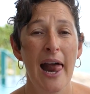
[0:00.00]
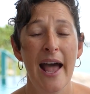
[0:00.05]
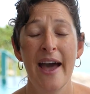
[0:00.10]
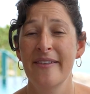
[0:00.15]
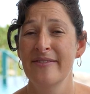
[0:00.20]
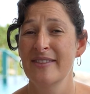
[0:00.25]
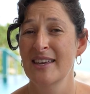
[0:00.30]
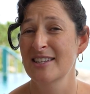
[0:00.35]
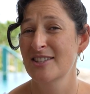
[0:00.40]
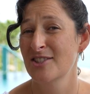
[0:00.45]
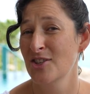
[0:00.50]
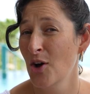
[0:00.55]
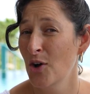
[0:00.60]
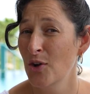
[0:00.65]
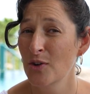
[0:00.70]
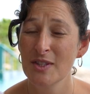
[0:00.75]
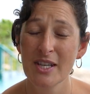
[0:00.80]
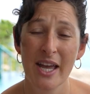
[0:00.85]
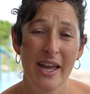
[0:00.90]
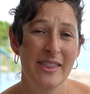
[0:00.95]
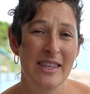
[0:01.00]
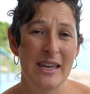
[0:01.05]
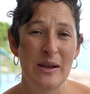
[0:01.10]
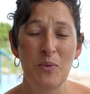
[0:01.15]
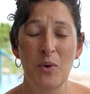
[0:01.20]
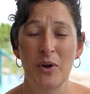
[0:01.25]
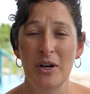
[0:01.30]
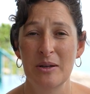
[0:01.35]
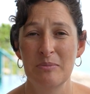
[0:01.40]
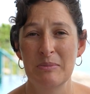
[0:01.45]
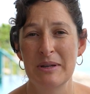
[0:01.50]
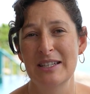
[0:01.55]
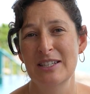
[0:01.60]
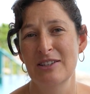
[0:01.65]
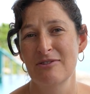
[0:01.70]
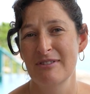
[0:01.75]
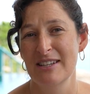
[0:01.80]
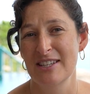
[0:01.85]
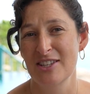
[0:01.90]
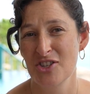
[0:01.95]
and they sold and they wanted me
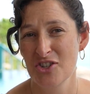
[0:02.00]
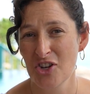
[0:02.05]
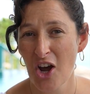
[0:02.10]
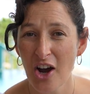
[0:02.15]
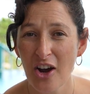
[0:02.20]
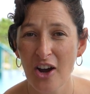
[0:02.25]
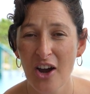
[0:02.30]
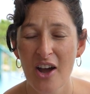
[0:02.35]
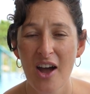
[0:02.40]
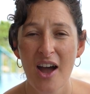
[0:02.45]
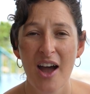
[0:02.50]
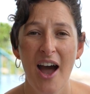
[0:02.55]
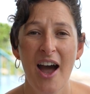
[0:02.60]
to restock,